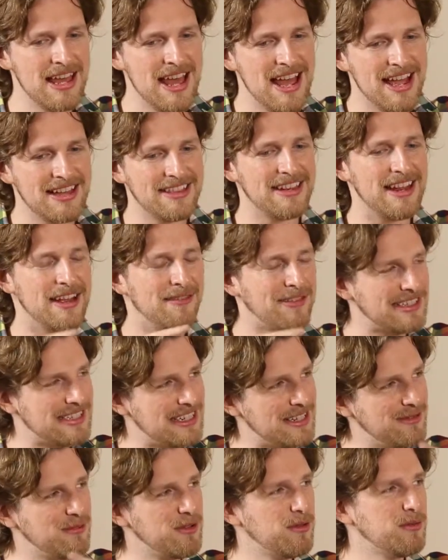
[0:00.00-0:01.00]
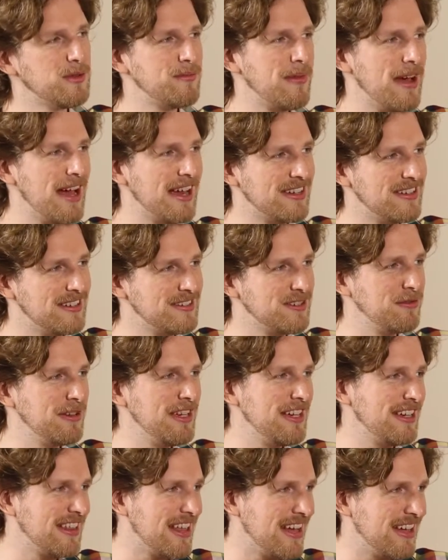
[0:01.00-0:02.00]
And then every team loops back and does a
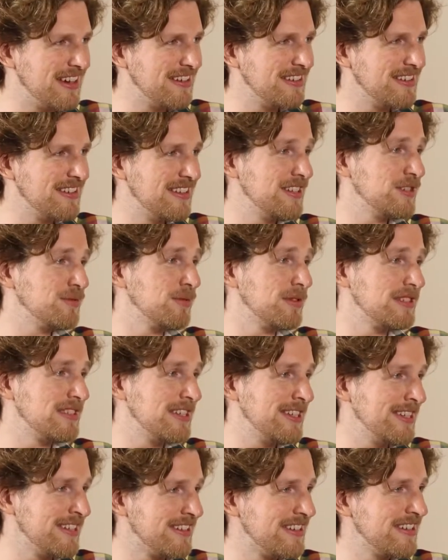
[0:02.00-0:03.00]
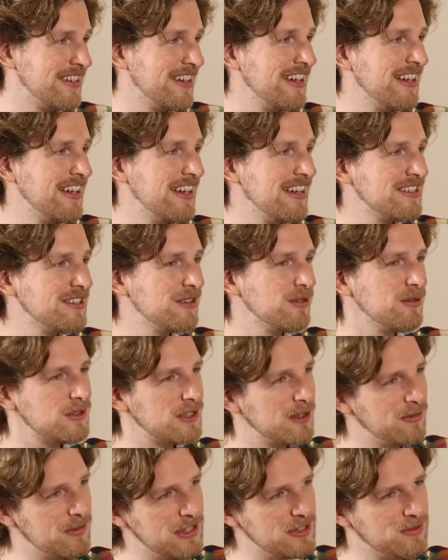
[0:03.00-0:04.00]
week of that, at least once a year. So
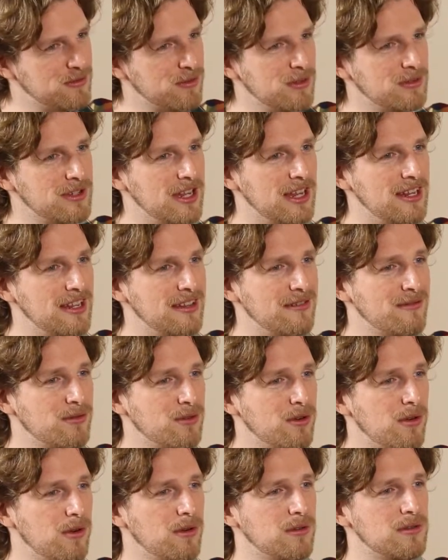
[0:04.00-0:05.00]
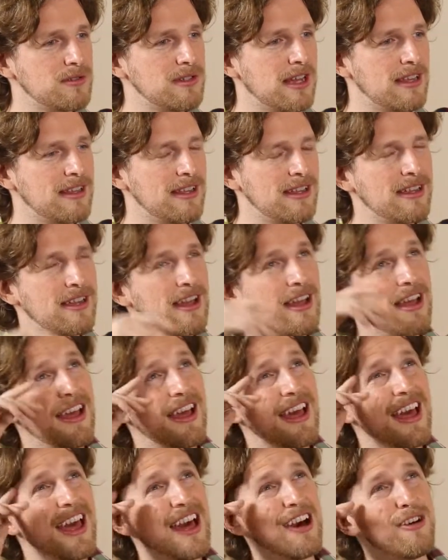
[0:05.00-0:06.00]
some of these rotating roles, I think,
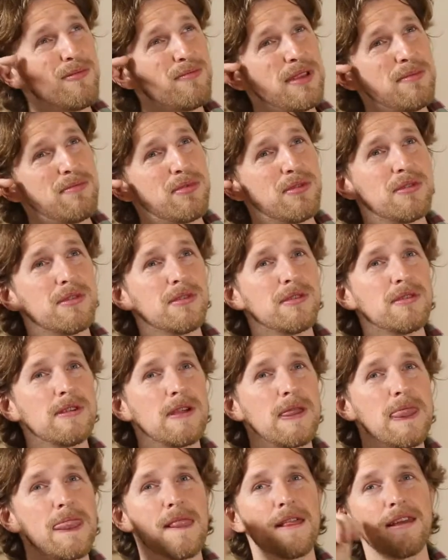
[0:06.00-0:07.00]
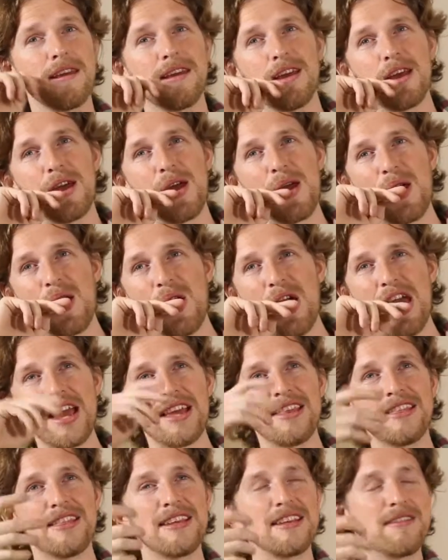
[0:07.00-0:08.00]
help people,
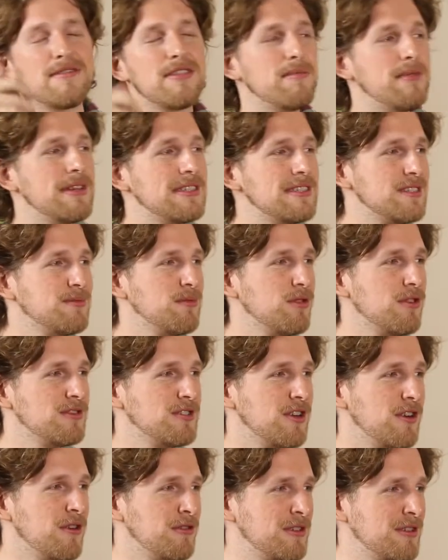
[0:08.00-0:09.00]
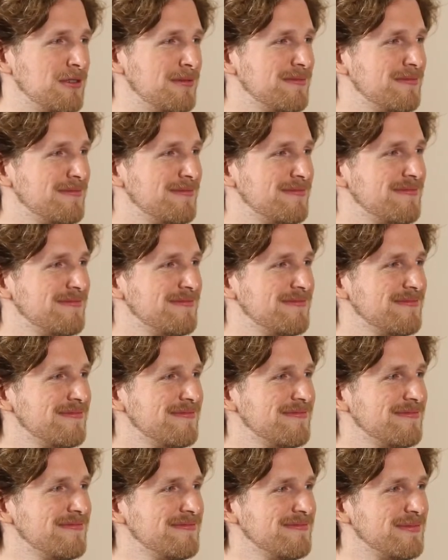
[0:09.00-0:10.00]
think of the business more as an owner.
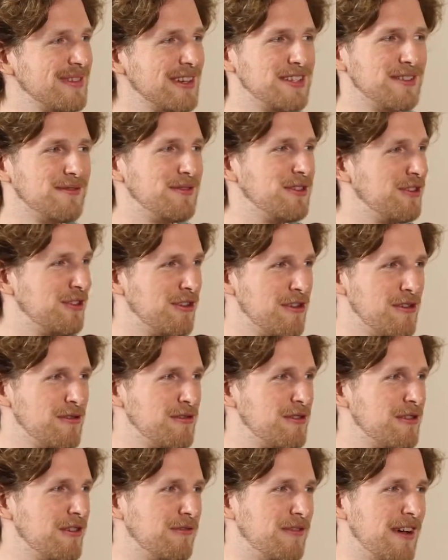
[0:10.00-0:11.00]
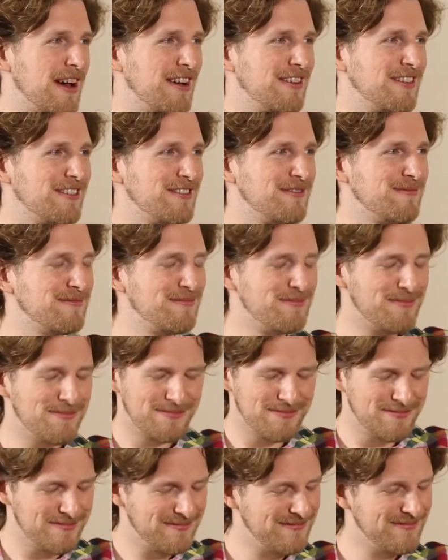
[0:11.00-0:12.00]
Because if you're an owner or a founder,
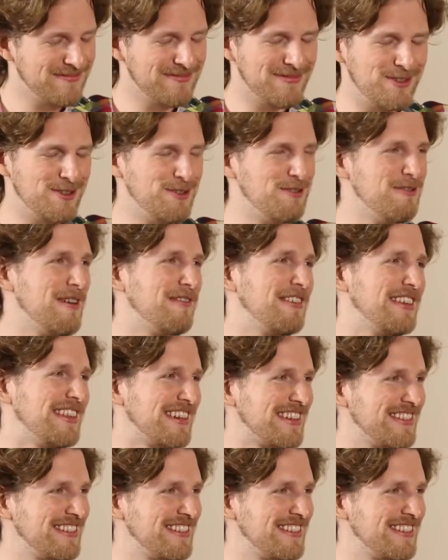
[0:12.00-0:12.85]
you do everything.